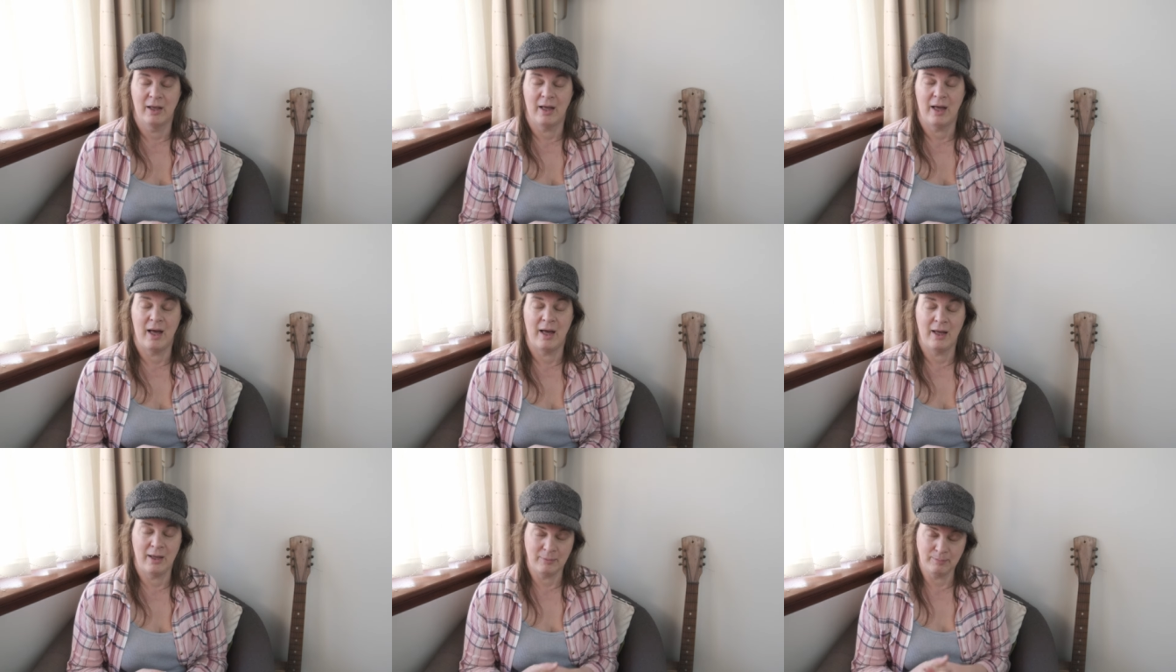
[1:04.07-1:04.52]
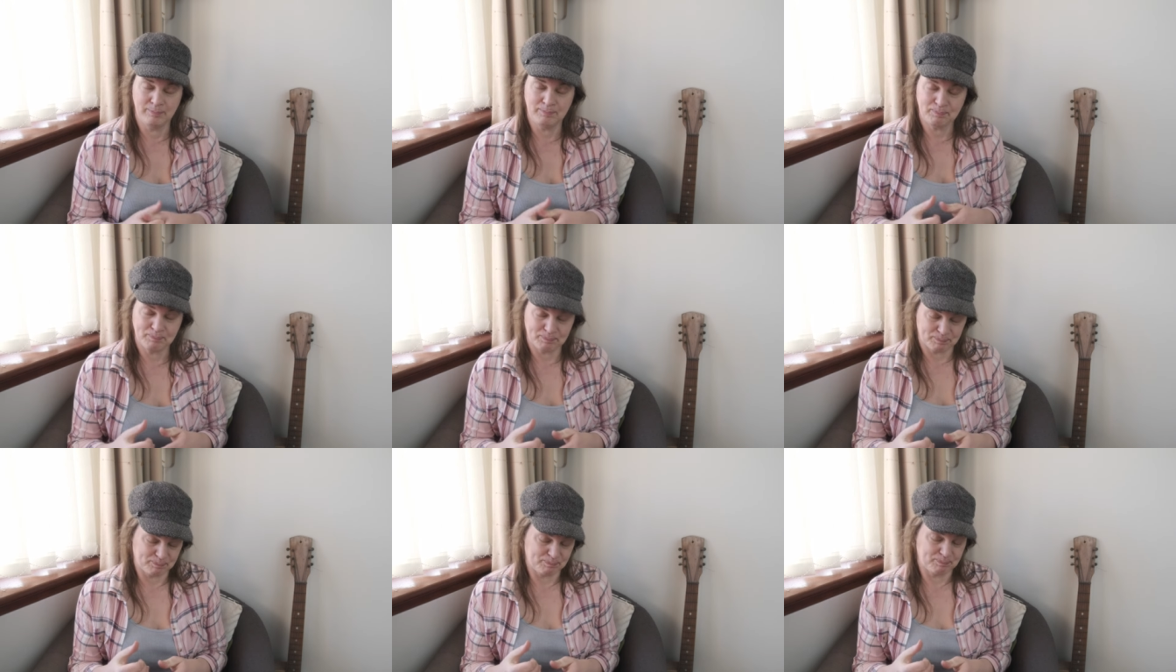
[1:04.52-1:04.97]

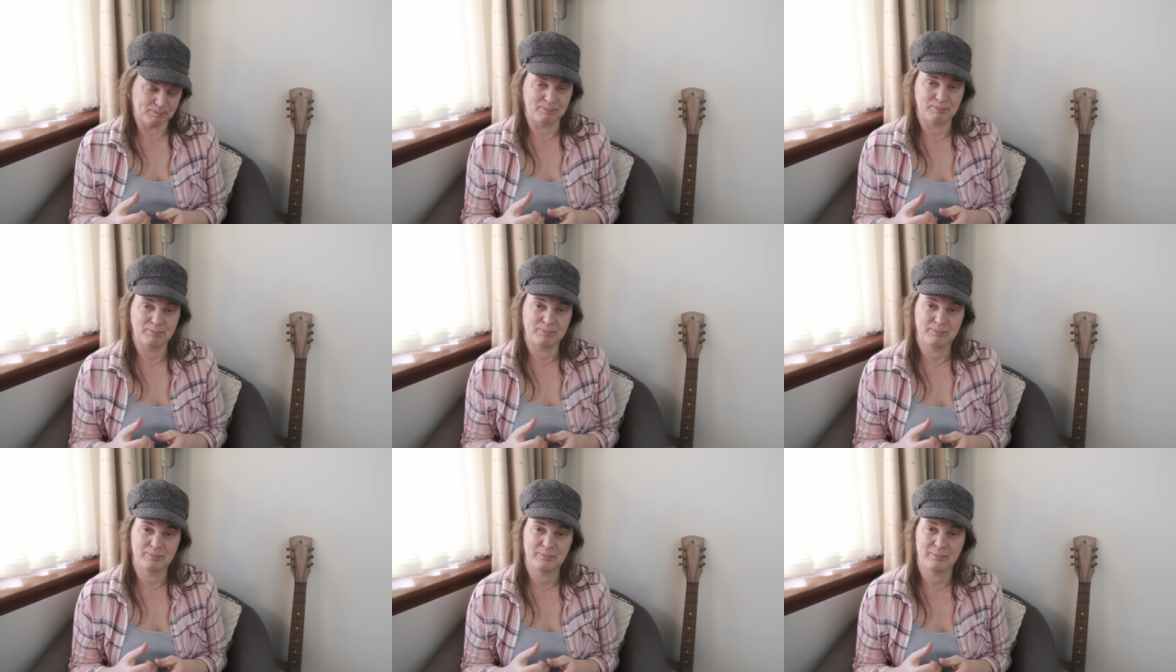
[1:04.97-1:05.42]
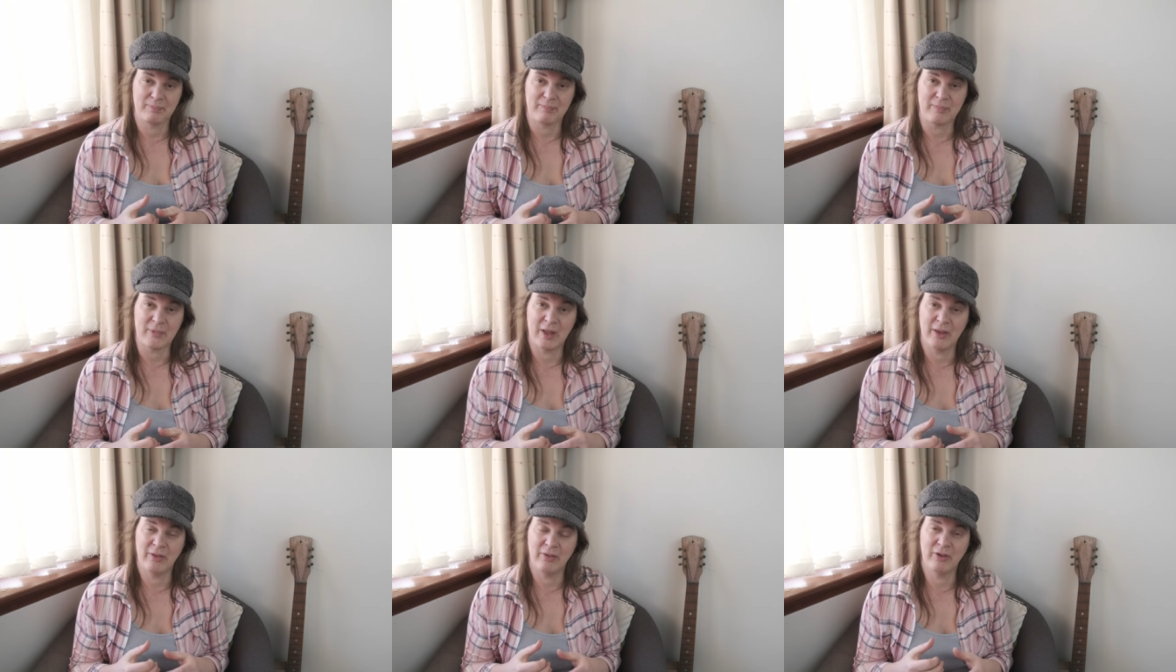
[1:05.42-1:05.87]
Um,
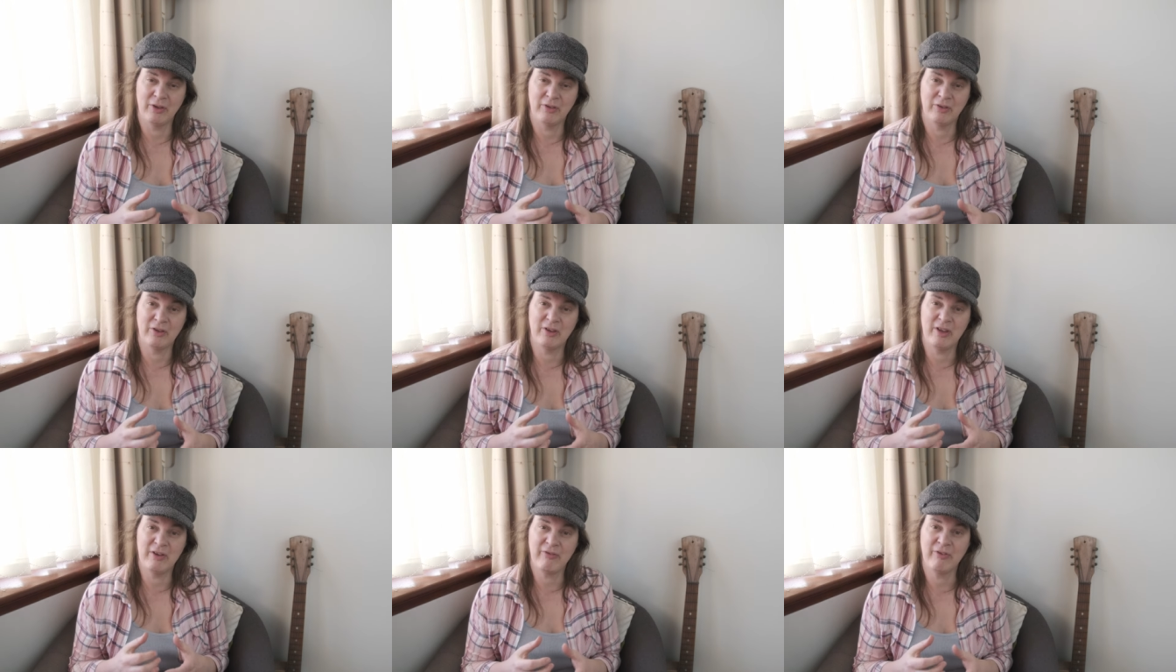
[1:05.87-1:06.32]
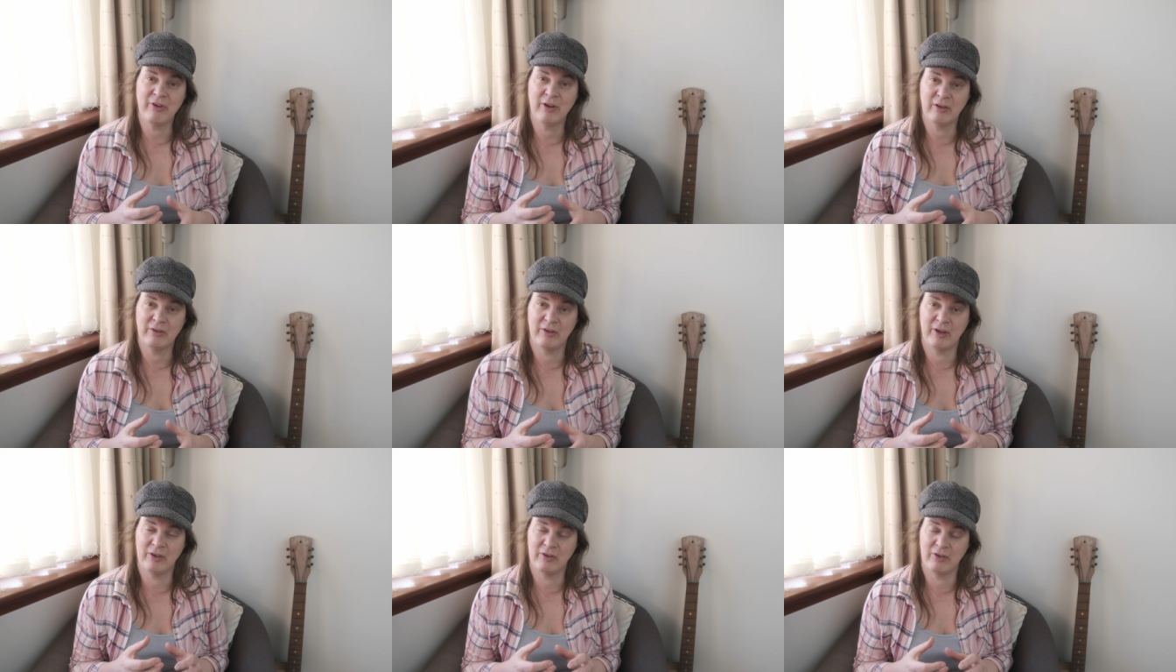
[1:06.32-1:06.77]
the, the
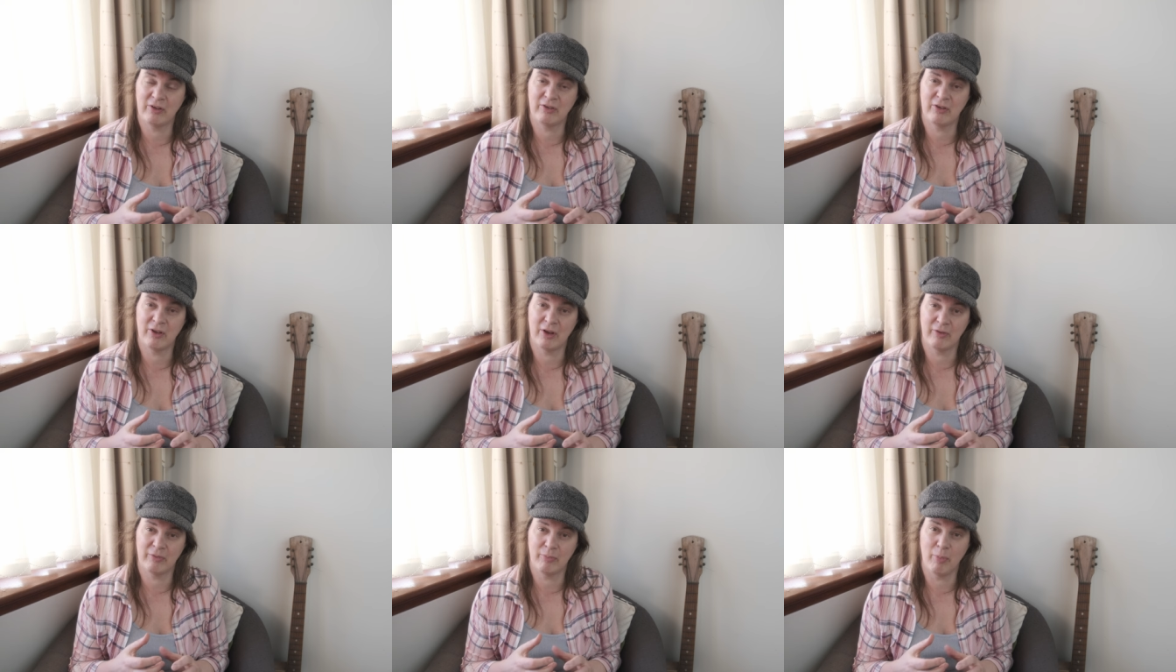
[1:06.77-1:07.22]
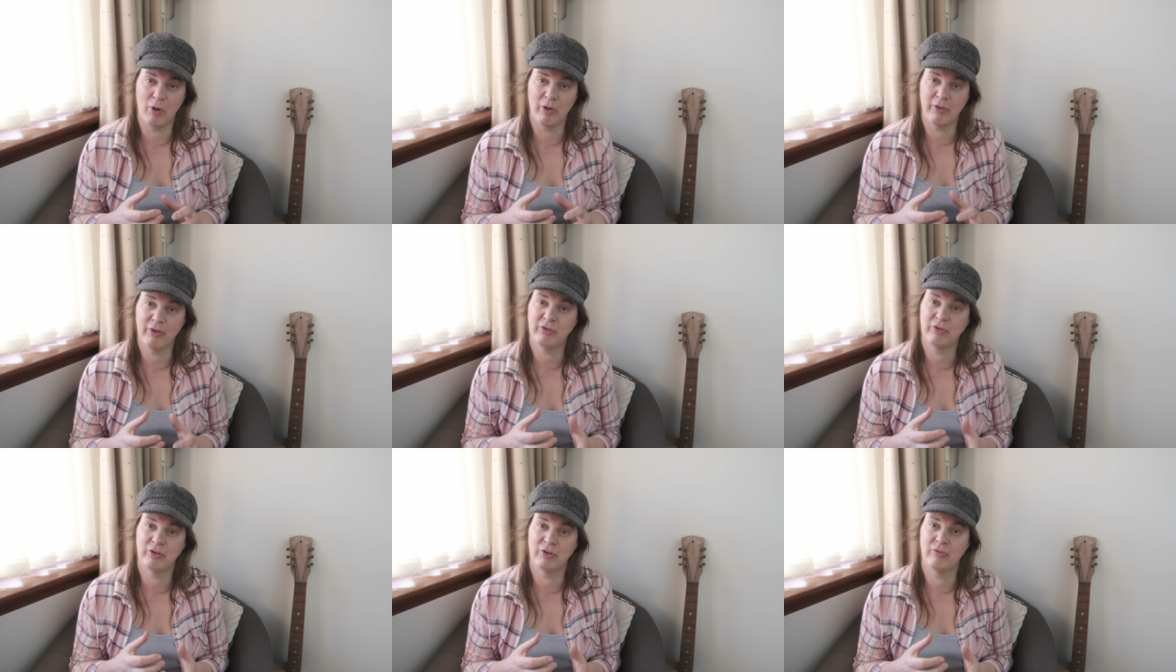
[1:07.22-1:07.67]
difficulty is, is the more
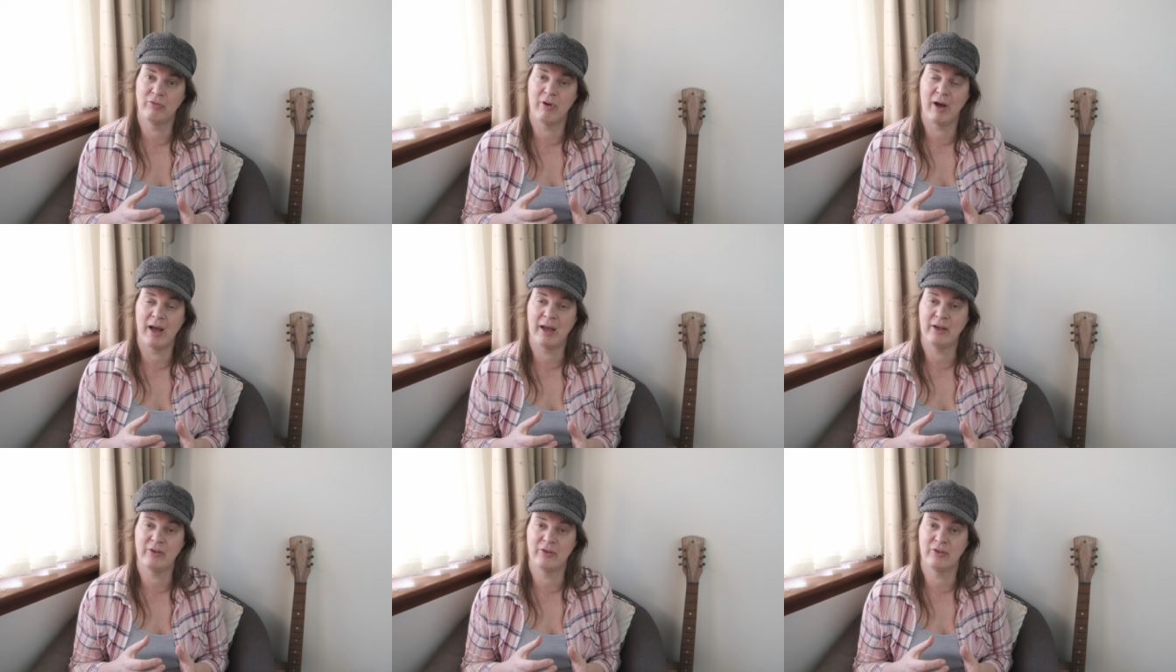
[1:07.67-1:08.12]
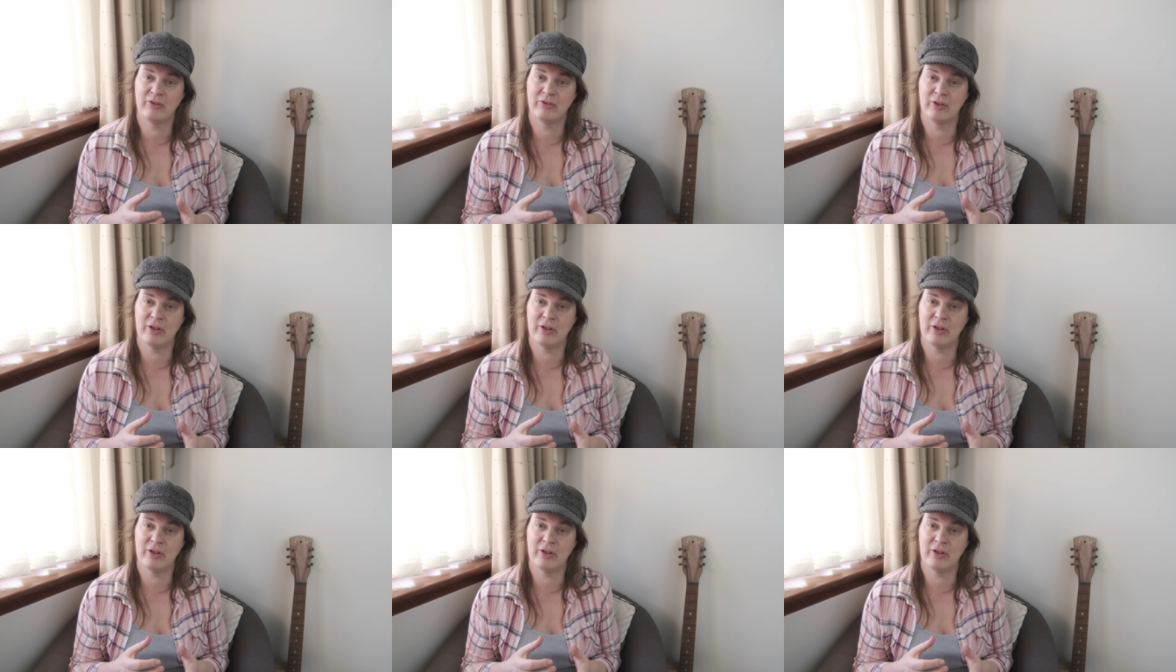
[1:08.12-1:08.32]
the sun rises,